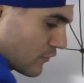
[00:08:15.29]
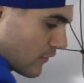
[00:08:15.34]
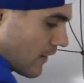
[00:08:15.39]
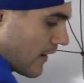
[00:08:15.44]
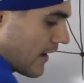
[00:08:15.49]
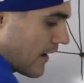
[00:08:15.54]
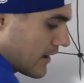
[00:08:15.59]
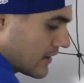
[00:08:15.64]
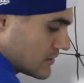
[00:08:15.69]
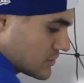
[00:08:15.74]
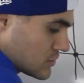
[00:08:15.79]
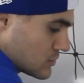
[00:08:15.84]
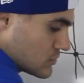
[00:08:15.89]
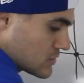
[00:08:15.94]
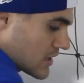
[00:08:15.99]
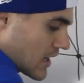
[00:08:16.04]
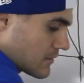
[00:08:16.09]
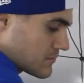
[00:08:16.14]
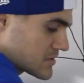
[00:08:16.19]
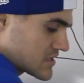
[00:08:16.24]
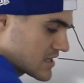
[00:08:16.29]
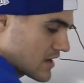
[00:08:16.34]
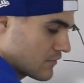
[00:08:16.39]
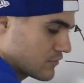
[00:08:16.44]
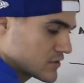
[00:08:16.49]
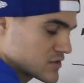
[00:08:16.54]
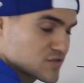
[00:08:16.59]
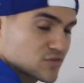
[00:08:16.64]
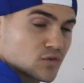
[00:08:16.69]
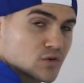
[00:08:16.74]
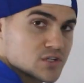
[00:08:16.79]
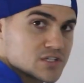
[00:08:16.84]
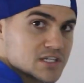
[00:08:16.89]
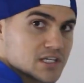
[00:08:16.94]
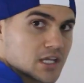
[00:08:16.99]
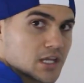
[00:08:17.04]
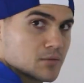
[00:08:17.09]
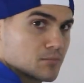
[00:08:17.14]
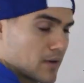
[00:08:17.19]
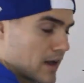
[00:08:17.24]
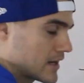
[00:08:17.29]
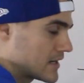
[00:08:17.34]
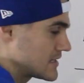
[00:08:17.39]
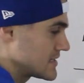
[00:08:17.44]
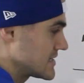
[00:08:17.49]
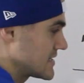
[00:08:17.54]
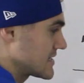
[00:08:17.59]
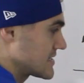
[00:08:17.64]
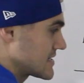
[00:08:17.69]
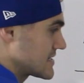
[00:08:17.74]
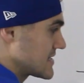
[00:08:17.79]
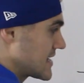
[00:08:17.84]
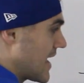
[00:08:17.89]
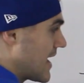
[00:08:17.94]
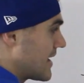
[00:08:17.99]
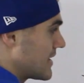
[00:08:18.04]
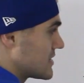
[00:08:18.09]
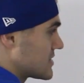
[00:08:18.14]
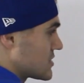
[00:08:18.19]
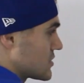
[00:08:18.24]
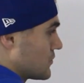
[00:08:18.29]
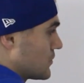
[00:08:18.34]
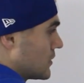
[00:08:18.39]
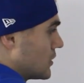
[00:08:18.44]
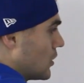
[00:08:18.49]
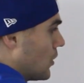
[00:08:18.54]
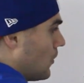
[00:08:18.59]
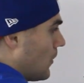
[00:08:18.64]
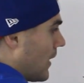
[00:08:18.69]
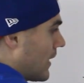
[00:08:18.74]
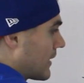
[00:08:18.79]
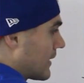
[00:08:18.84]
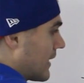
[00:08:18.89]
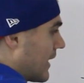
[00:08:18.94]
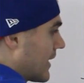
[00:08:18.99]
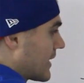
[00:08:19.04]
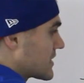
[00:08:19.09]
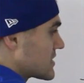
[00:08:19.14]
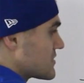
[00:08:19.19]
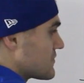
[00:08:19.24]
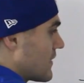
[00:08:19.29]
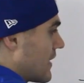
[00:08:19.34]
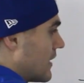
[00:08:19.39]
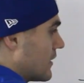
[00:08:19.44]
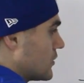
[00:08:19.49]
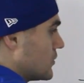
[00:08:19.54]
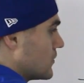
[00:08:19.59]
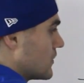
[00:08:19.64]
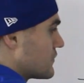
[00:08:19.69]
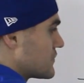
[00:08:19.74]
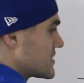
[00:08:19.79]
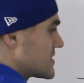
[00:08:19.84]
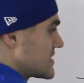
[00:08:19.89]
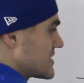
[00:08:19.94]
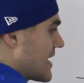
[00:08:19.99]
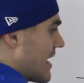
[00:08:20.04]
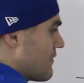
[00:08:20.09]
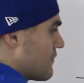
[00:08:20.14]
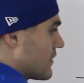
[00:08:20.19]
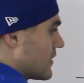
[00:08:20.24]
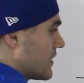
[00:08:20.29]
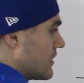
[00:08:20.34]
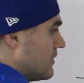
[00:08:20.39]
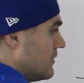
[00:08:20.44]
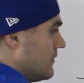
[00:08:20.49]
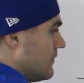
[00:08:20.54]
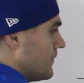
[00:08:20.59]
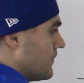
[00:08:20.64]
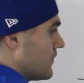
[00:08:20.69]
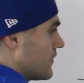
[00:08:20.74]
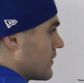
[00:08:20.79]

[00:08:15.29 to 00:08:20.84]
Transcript: for a. 2 times 7 is 14, minus 6 is 8. So we know at an x value of 7,